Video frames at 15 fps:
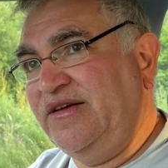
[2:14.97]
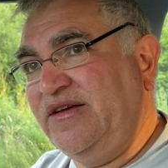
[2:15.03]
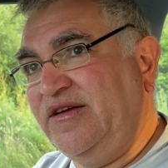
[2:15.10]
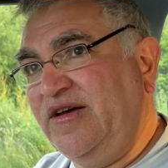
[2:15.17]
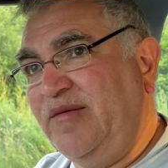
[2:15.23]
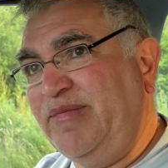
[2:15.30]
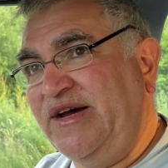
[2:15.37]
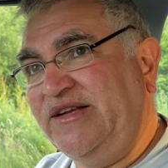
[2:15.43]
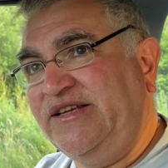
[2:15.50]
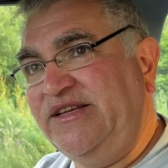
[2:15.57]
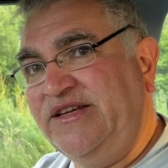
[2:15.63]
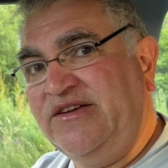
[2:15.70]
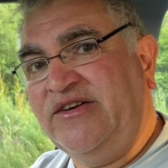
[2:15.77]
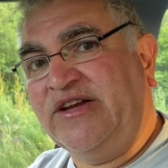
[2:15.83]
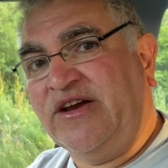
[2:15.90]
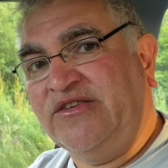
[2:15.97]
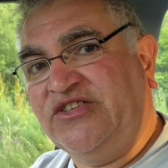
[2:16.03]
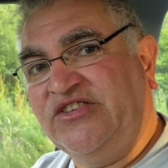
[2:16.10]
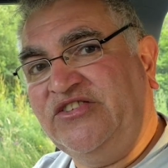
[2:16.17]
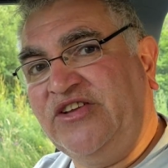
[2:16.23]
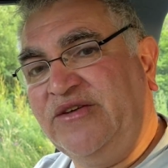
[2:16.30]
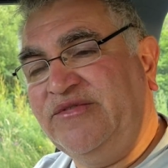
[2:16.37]
about a year ago,
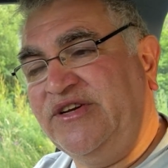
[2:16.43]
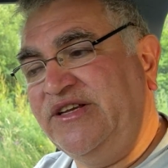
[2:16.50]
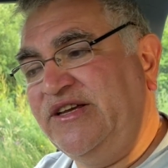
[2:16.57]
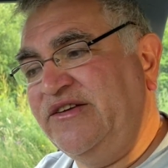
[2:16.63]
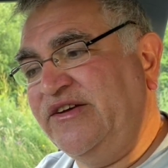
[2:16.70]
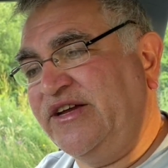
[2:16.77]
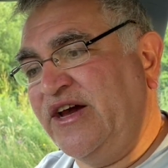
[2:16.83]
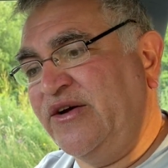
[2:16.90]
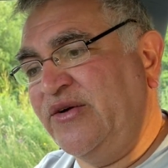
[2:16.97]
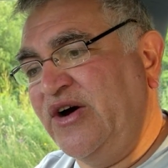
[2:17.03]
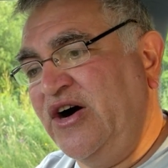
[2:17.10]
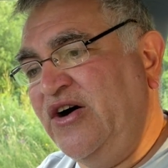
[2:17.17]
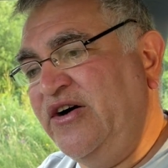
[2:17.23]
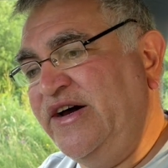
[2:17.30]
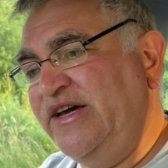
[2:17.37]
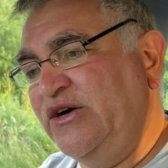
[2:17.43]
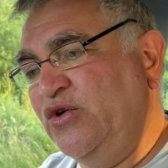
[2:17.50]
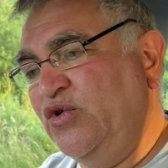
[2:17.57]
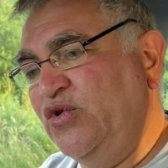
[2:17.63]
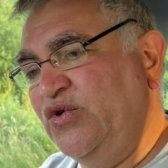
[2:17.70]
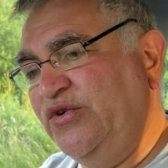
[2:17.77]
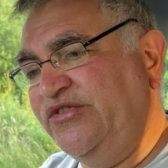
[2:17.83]
just over a year ago, I
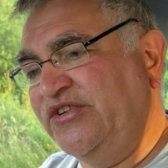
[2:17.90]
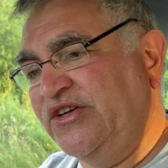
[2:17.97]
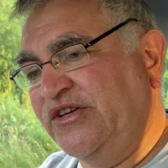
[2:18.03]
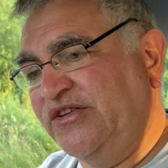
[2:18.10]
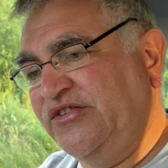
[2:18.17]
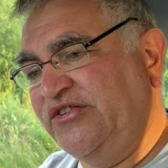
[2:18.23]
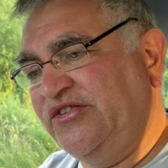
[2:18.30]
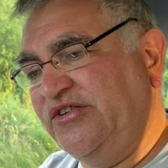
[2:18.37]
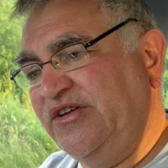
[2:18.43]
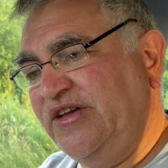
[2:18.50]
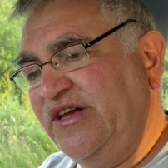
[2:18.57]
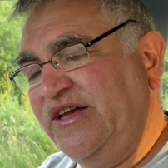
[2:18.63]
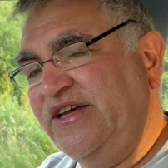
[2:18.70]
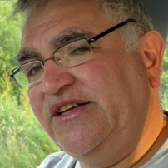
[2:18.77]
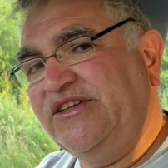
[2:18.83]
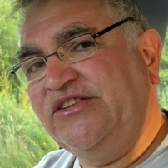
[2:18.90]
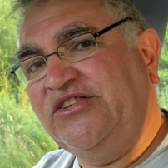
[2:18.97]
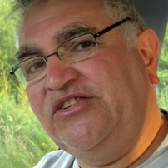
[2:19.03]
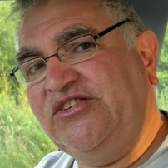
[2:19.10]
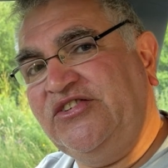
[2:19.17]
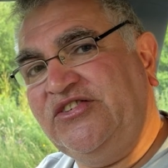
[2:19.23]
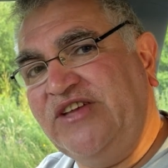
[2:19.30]
ordered
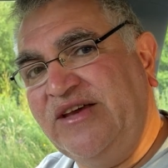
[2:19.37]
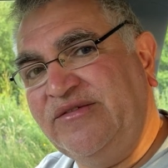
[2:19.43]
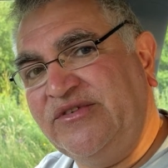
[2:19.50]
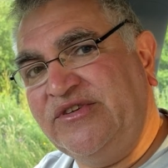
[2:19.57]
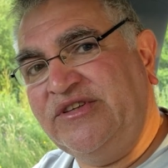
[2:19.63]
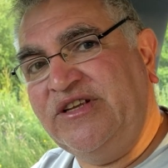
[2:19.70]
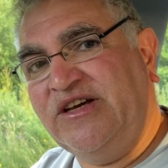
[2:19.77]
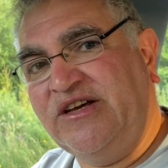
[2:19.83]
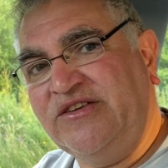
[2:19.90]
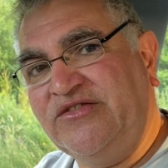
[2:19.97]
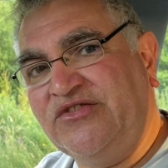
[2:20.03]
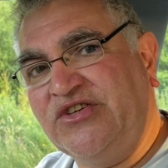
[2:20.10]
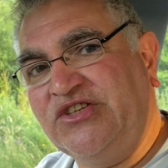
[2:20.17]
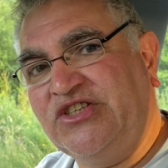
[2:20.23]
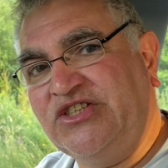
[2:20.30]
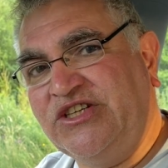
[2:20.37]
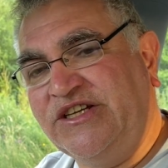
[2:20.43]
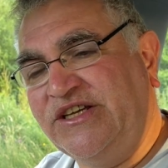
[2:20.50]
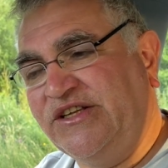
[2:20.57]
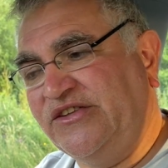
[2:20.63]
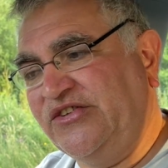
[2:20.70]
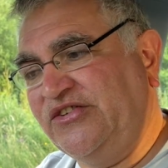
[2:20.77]
700
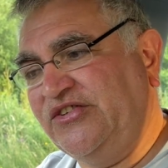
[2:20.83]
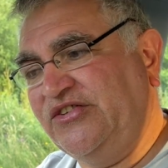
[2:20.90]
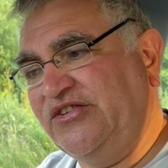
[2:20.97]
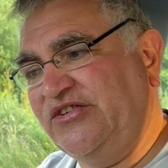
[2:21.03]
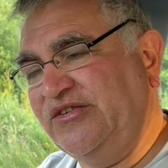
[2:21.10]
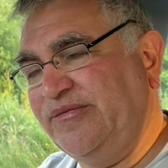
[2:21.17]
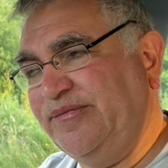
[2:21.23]
sheets.